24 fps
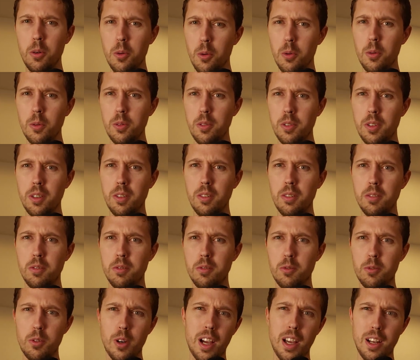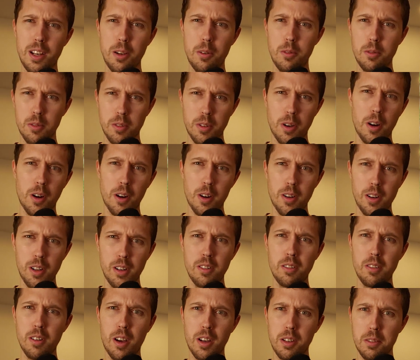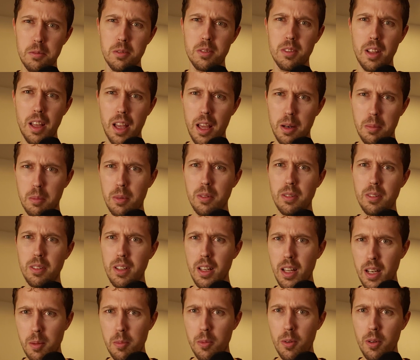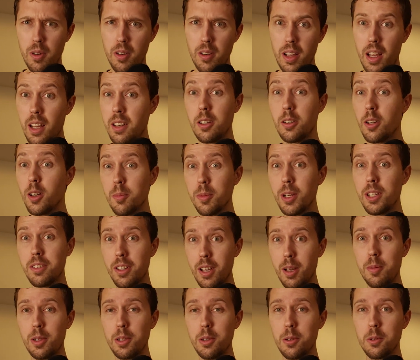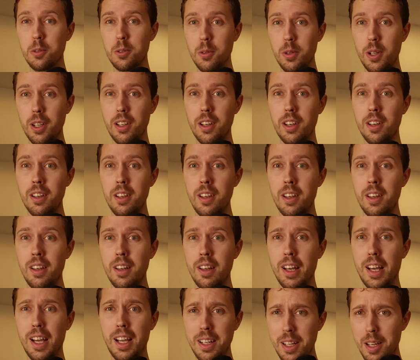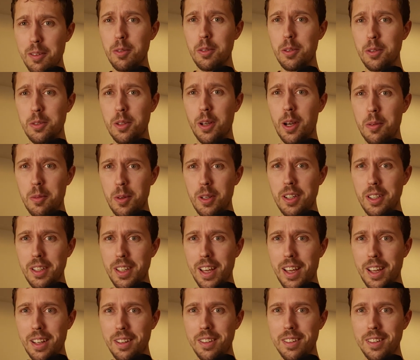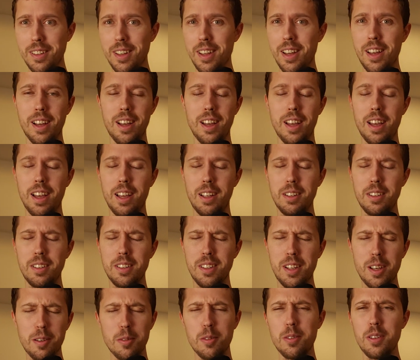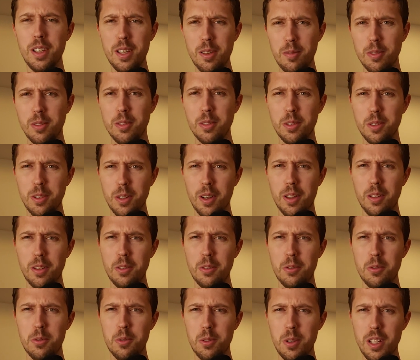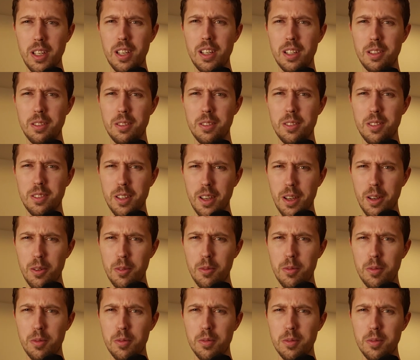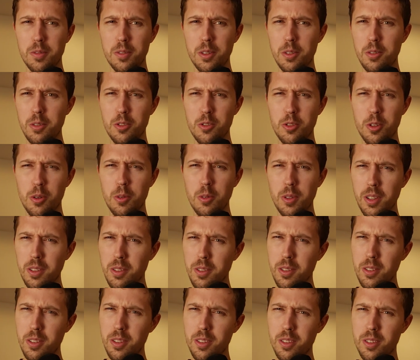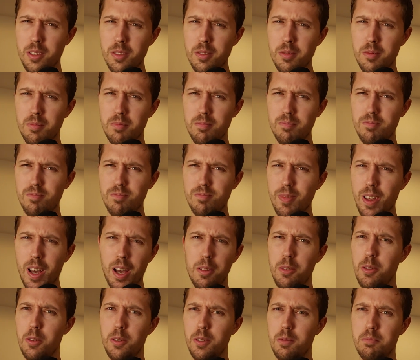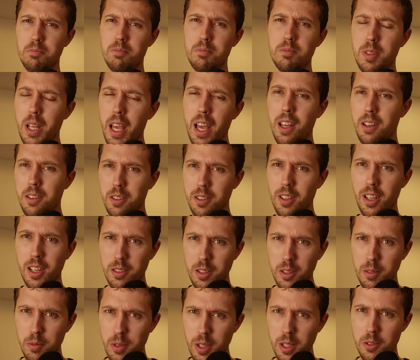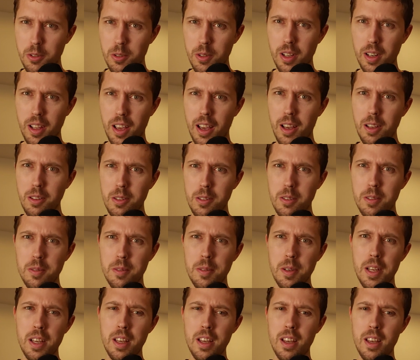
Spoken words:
old and dried out and hard and not edible anymore. And in all my time in Costa Rica, I never saw one again, and never even saw the tree itself to show this other tantalizing feature it has.